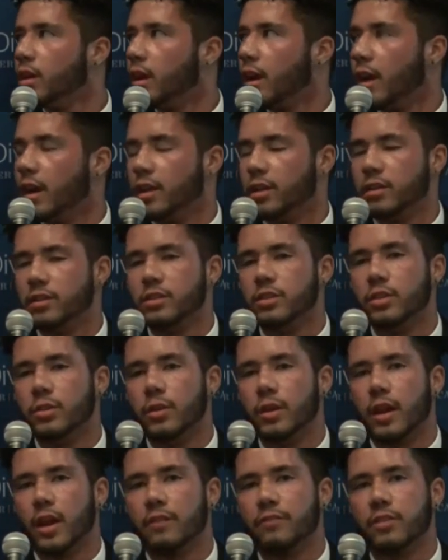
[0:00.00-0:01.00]
and
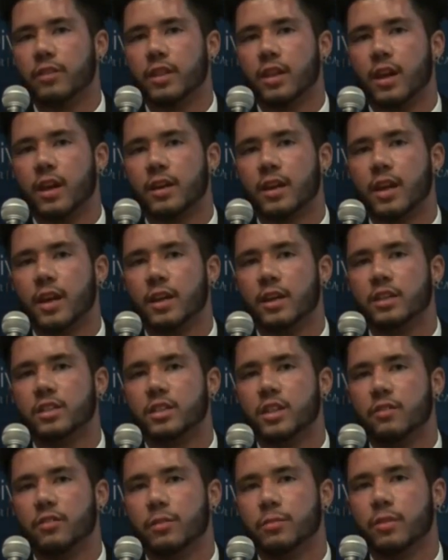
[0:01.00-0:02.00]
doing everything I can
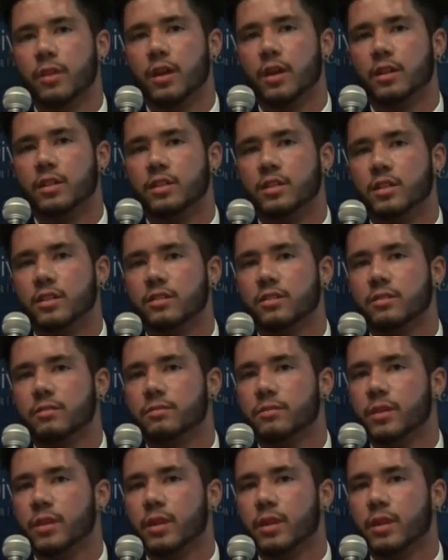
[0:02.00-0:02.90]
each and every play to just